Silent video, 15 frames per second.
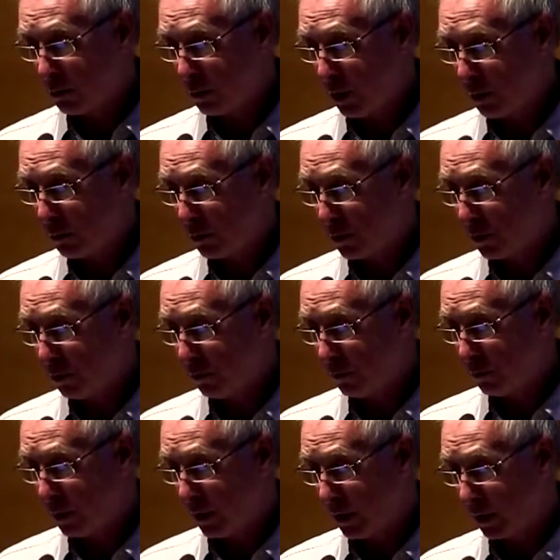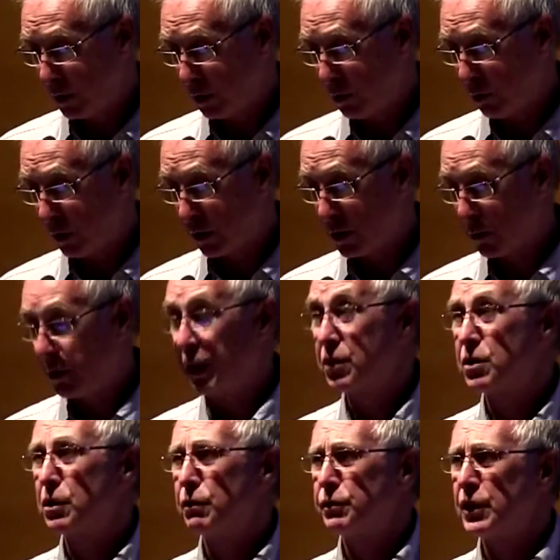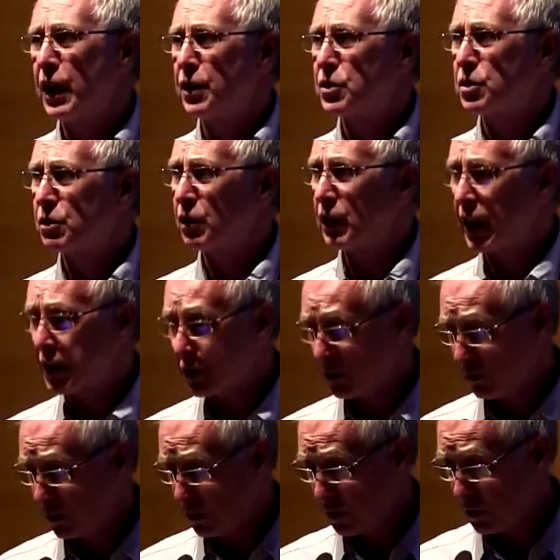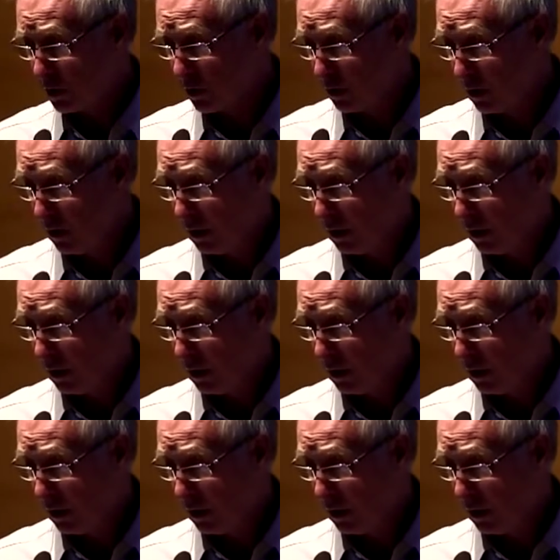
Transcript: be improved by co-expression of natural adjuvants,